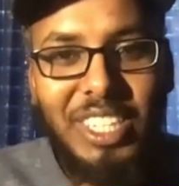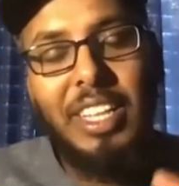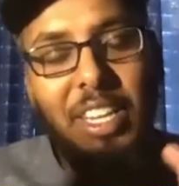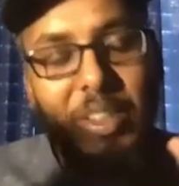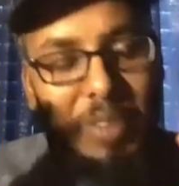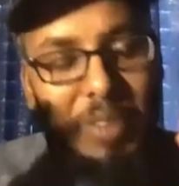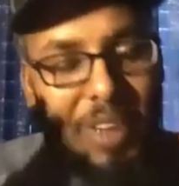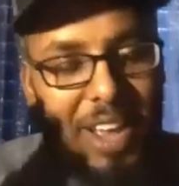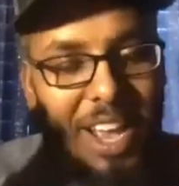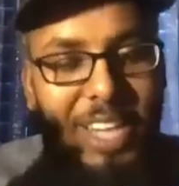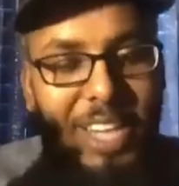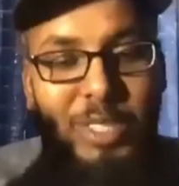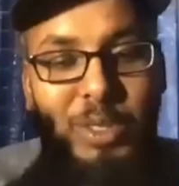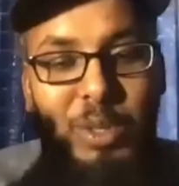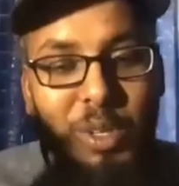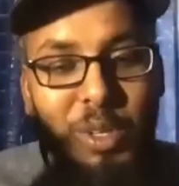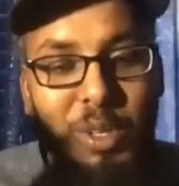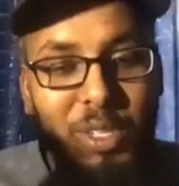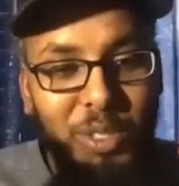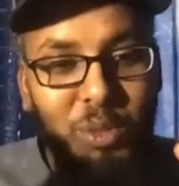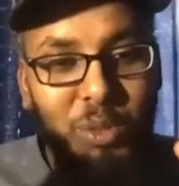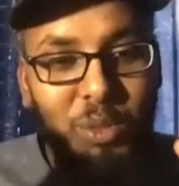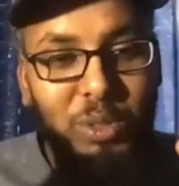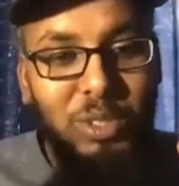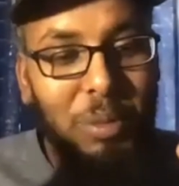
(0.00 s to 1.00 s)
If I actually
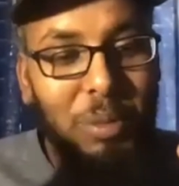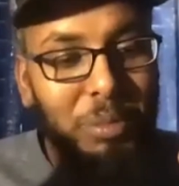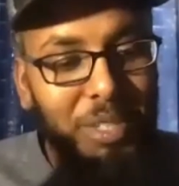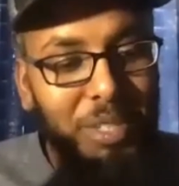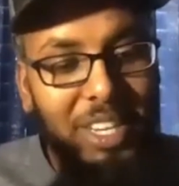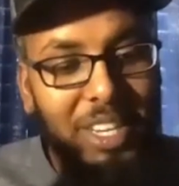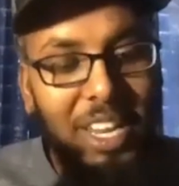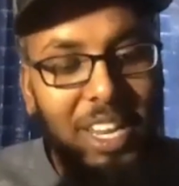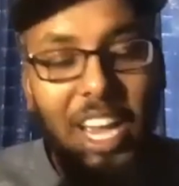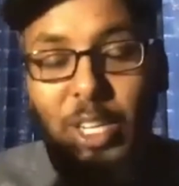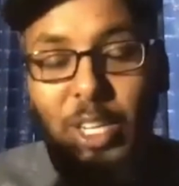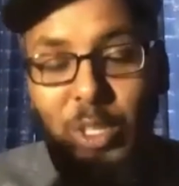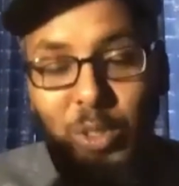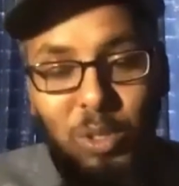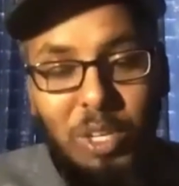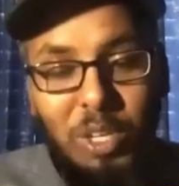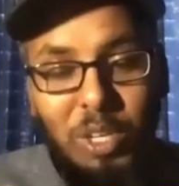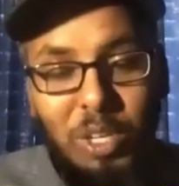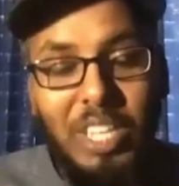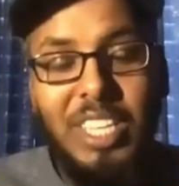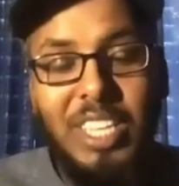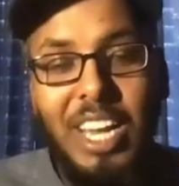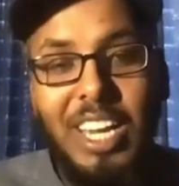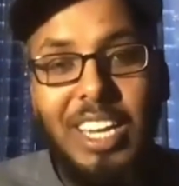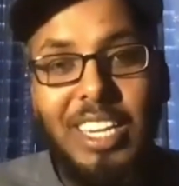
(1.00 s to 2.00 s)
listen to something, I do get
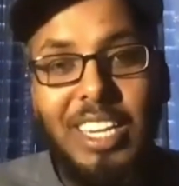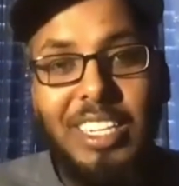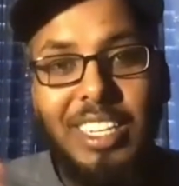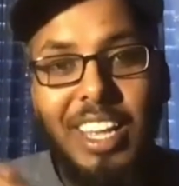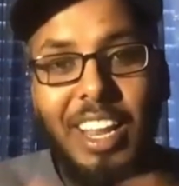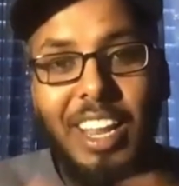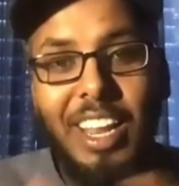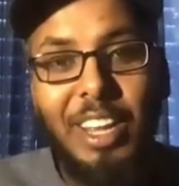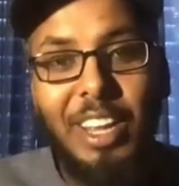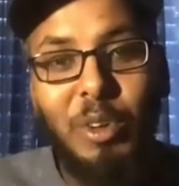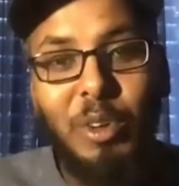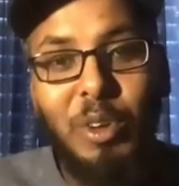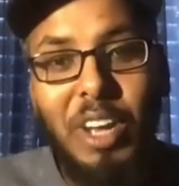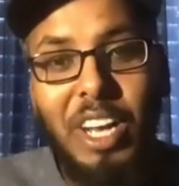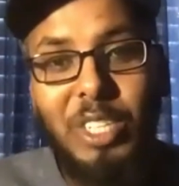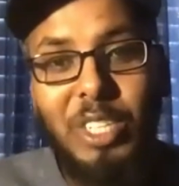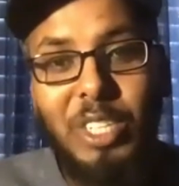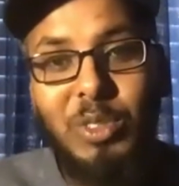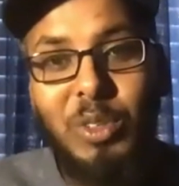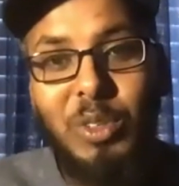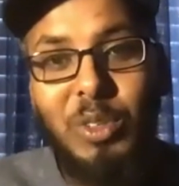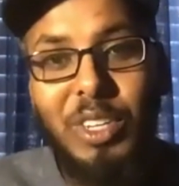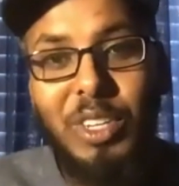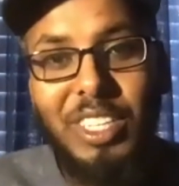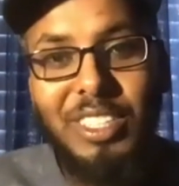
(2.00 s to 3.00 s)
tired and I don't
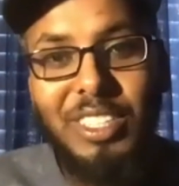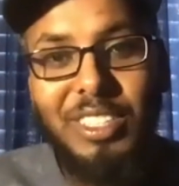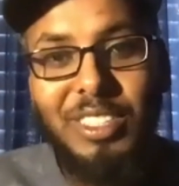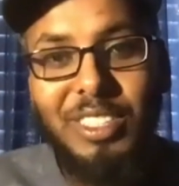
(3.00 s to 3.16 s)
actually get